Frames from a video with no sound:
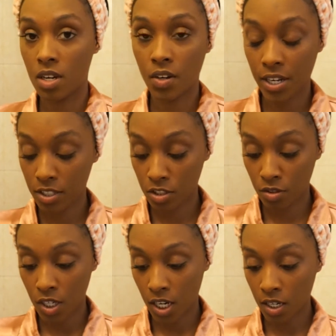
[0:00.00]
Okay, so
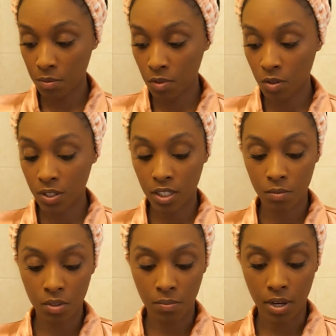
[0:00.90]
now I'm going in
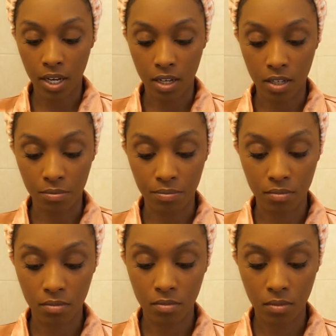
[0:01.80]
with my, I'm
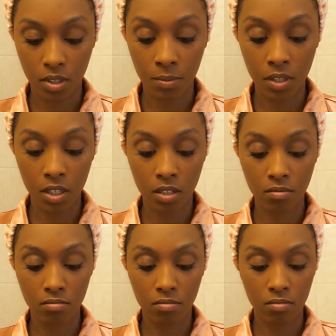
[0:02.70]
gonna
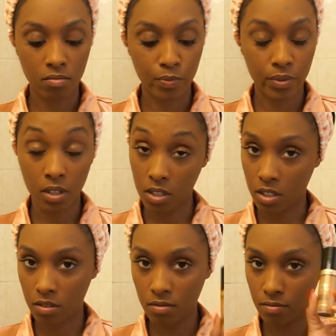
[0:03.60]

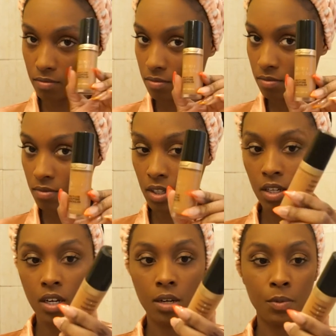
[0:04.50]
conceal.
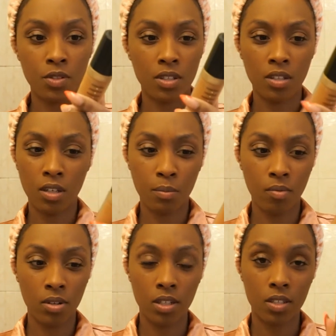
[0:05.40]
I'm using the
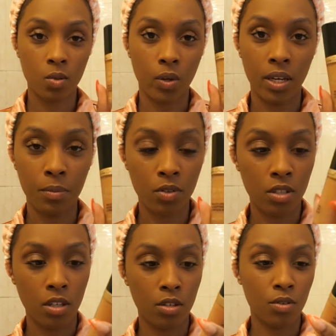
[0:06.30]
Born This Way
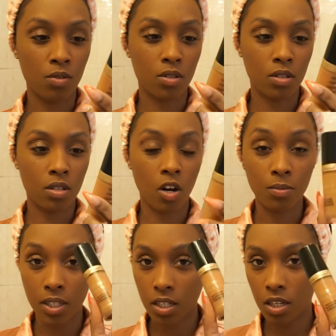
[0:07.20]
multi-use
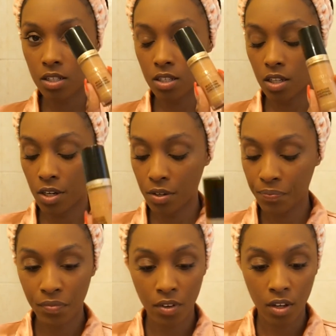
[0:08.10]
sculpting concealer.
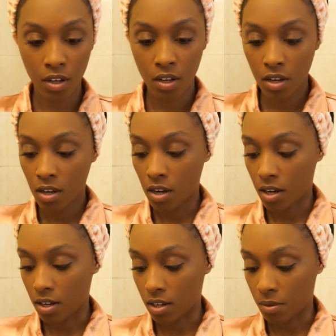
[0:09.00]

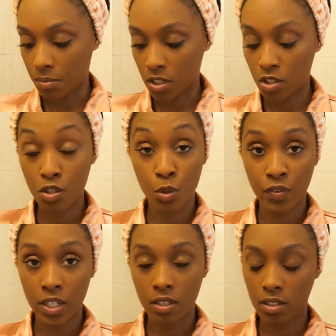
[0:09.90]
It's Too
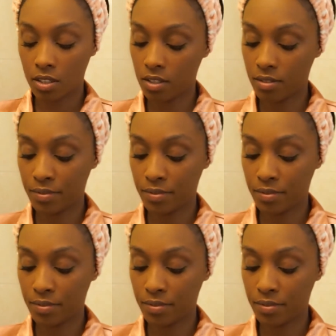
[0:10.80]
Faced.